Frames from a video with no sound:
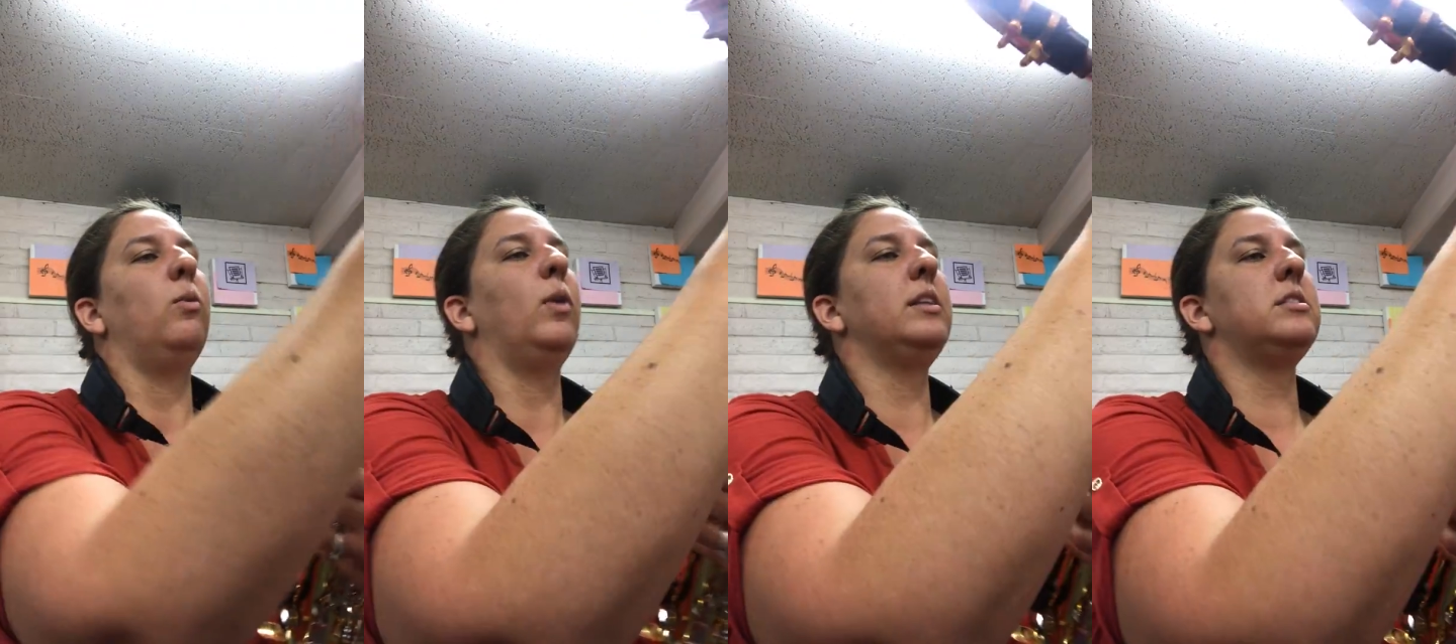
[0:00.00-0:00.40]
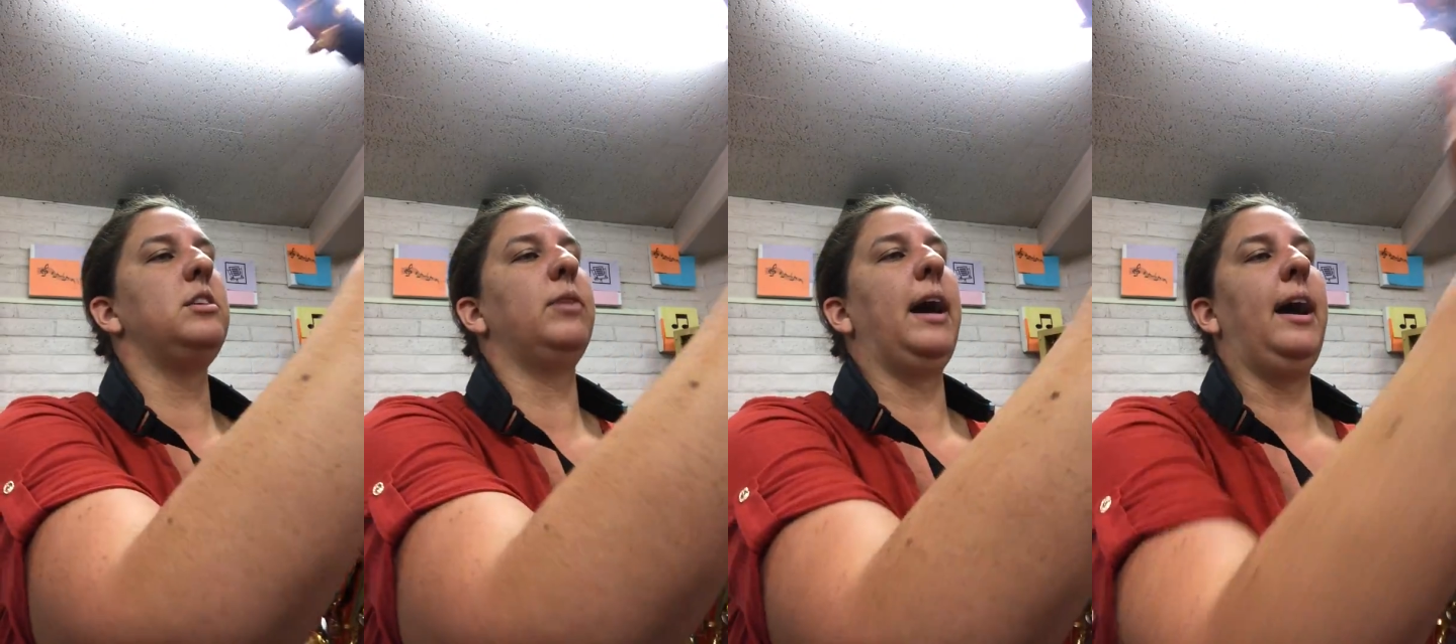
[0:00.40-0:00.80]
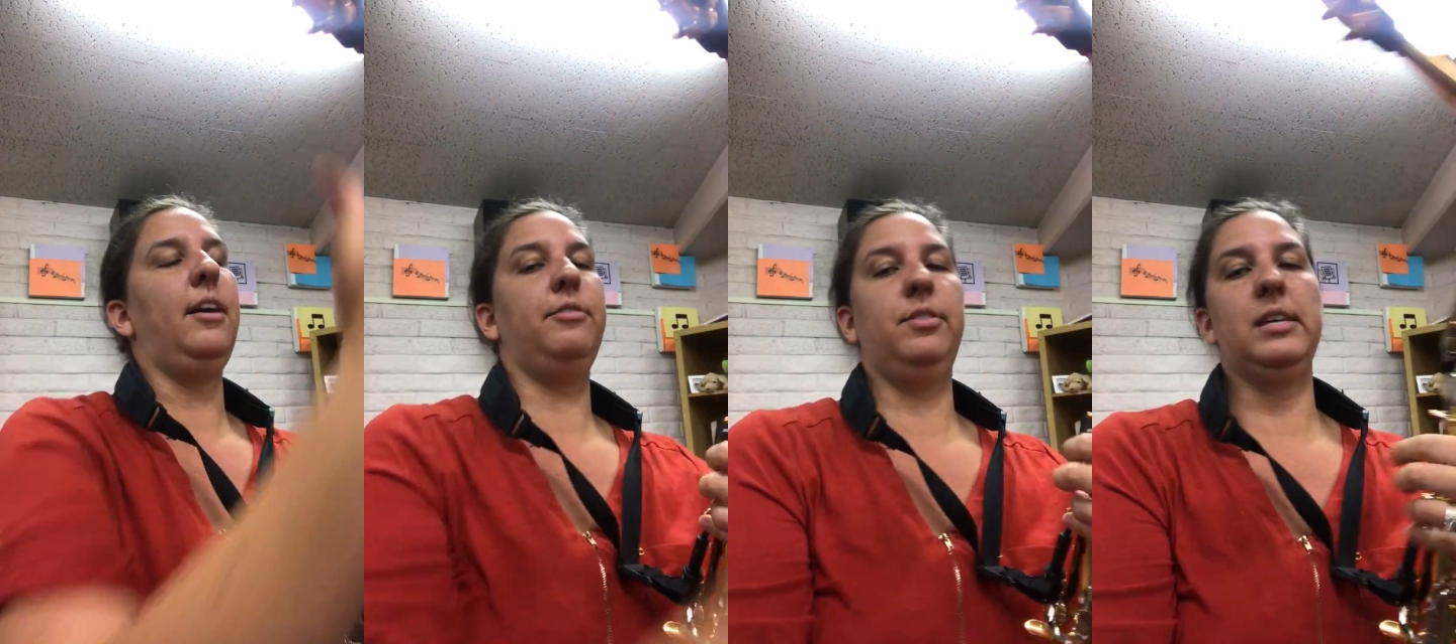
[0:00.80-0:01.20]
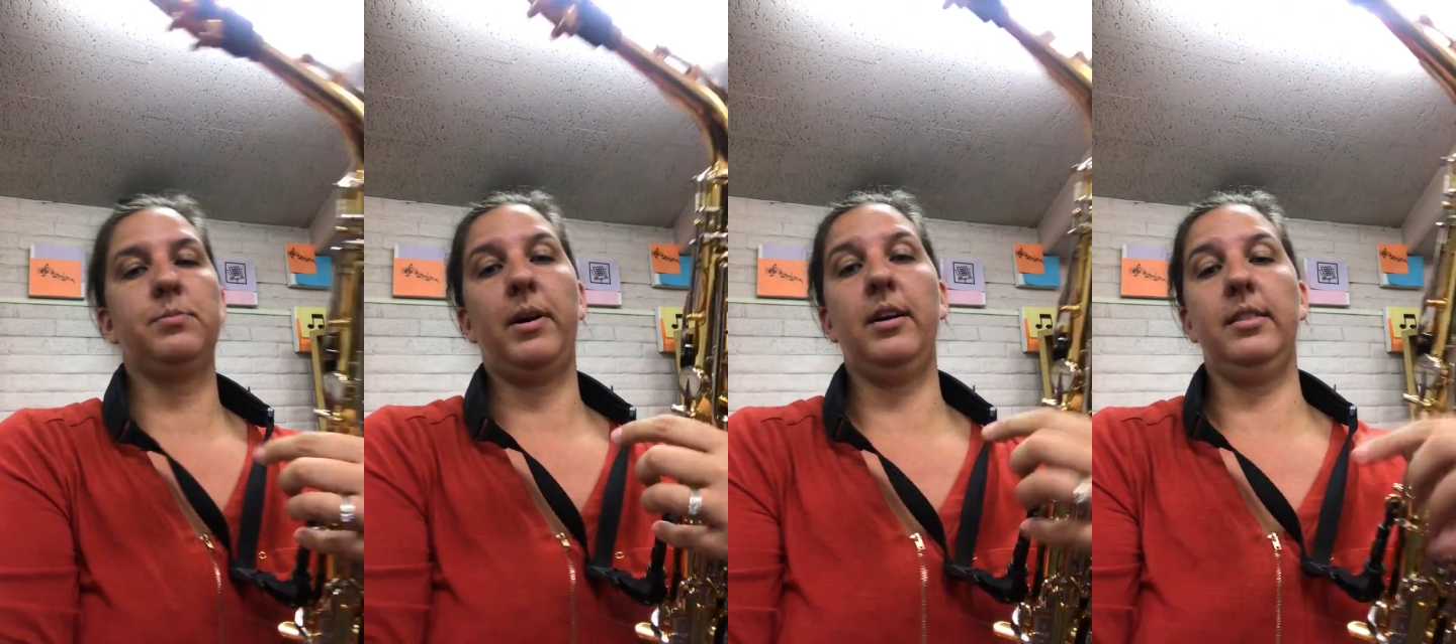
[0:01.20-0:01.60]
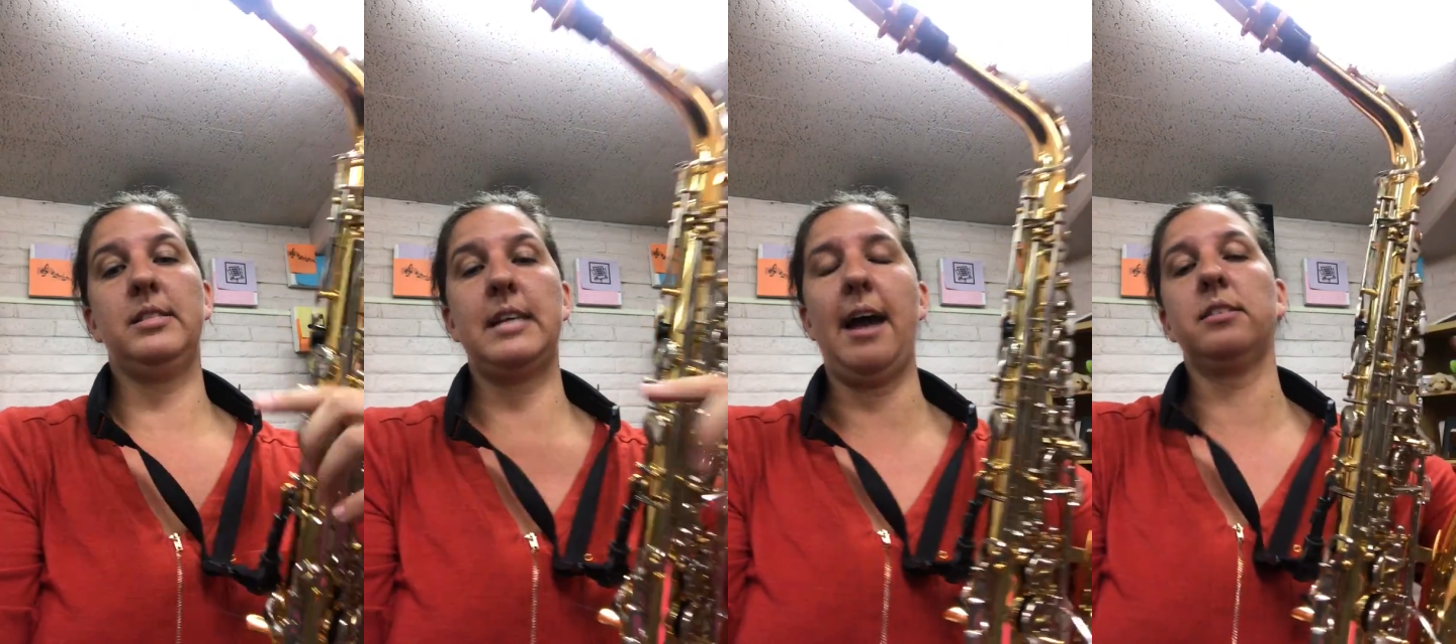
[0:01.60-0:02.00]
Once you have this part of the
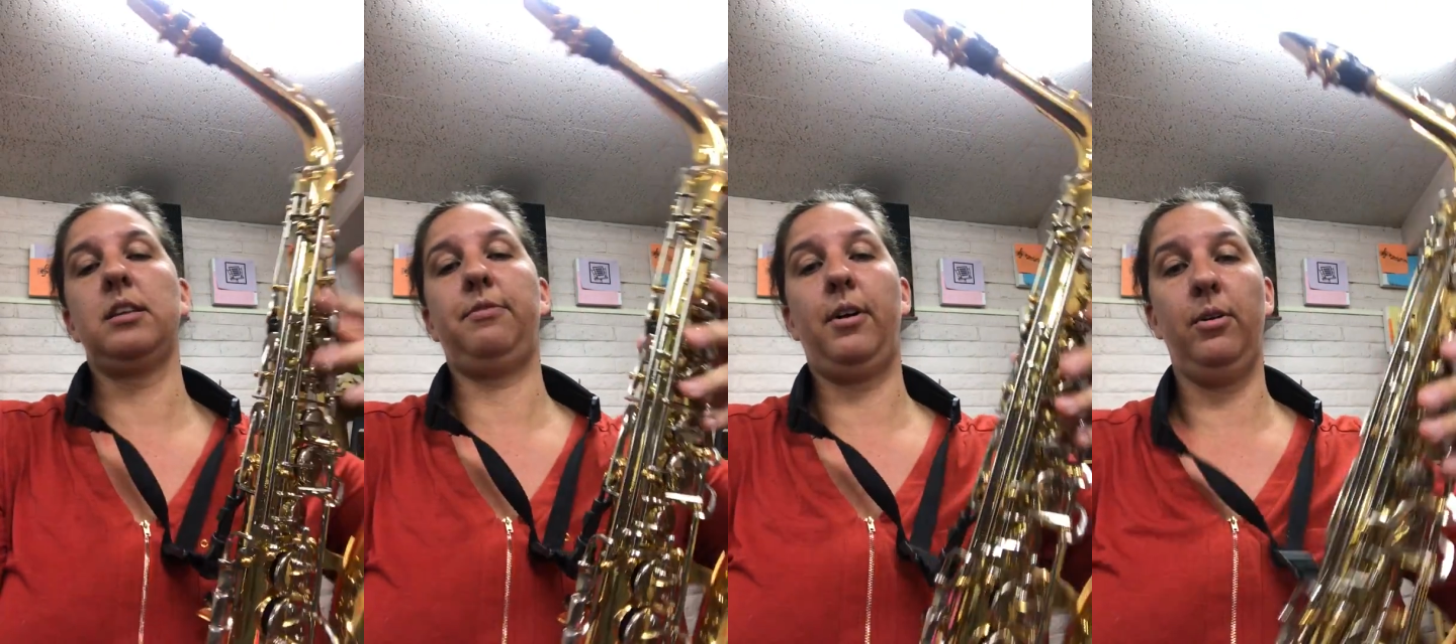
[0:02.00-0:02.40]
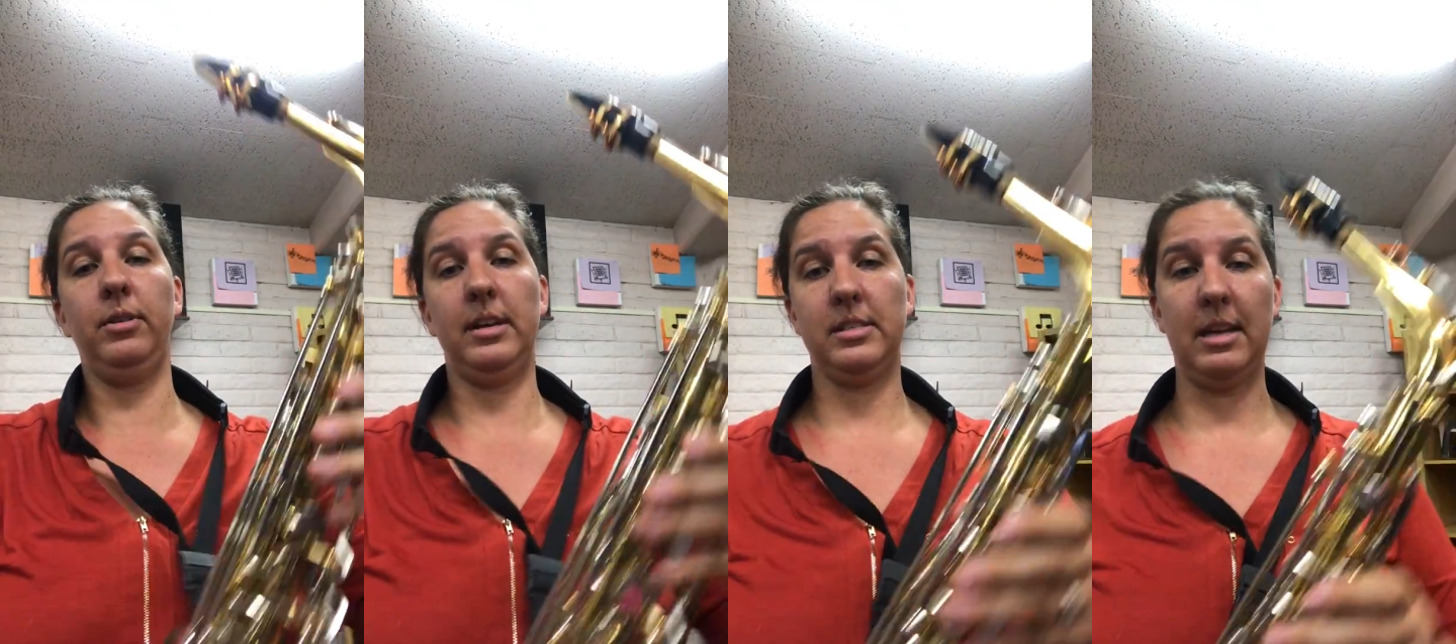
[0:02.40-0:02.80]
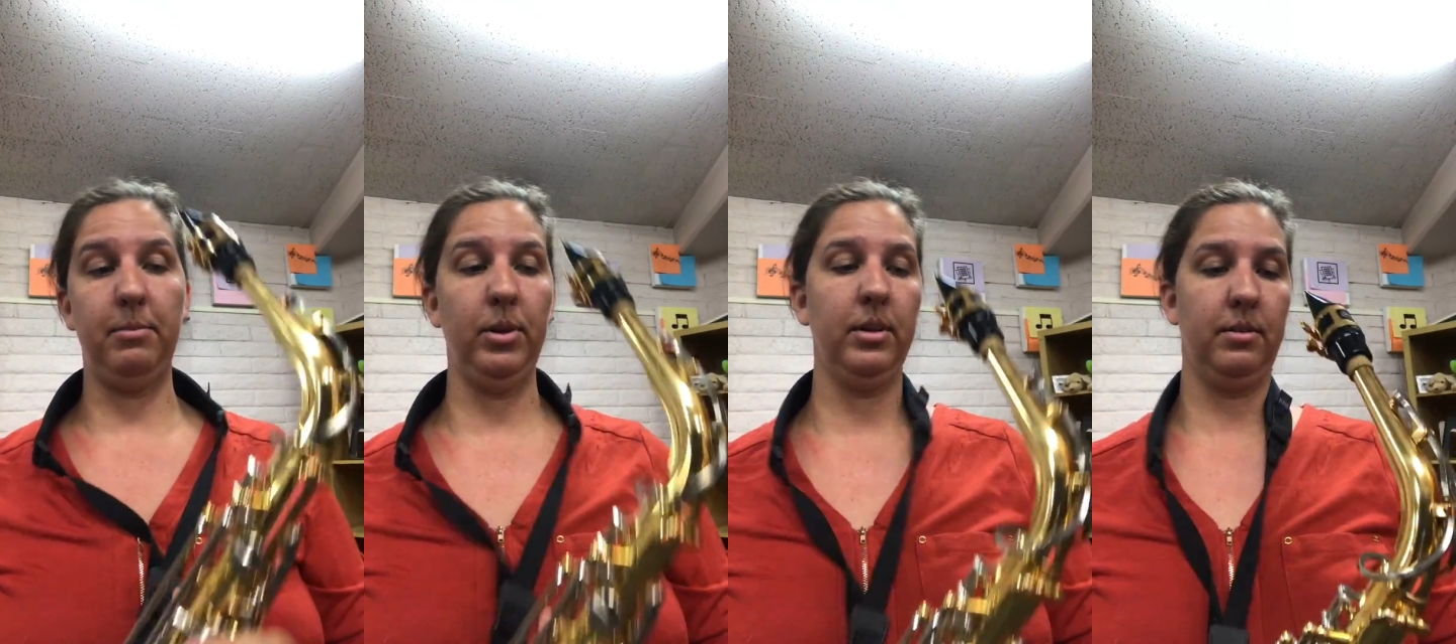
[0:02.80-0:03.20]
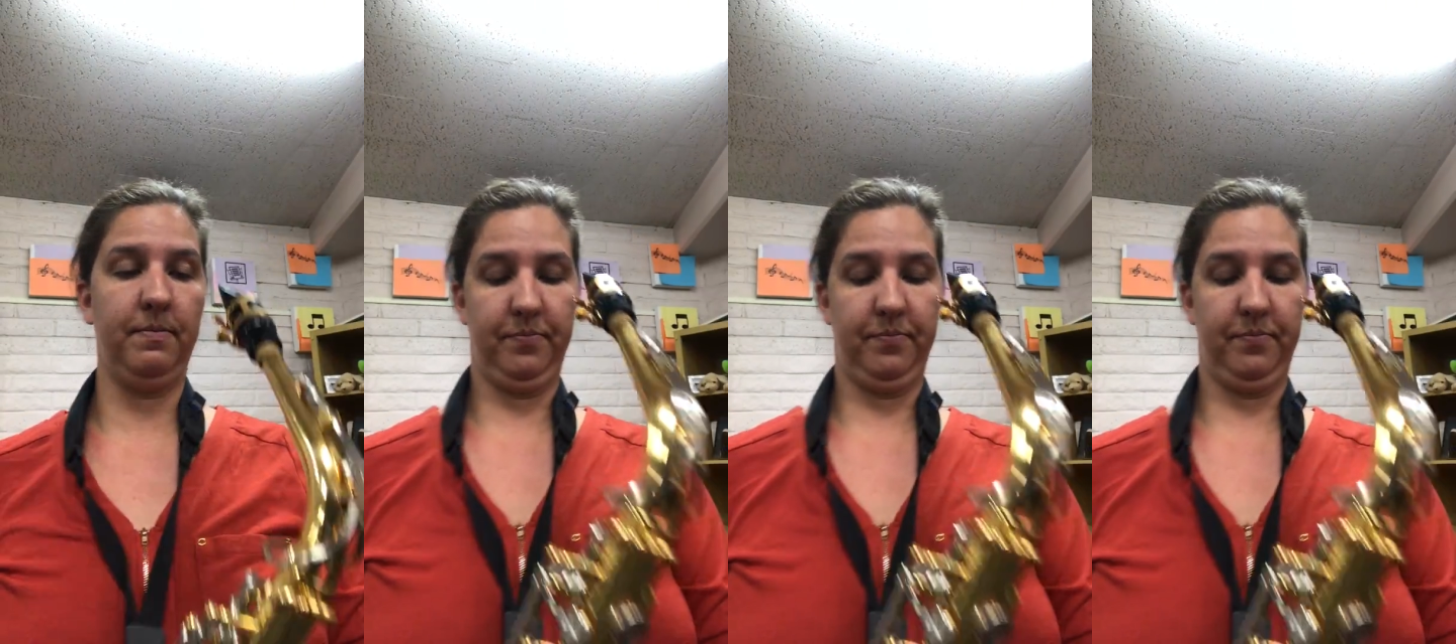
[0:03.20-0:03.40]
saxophone assembled,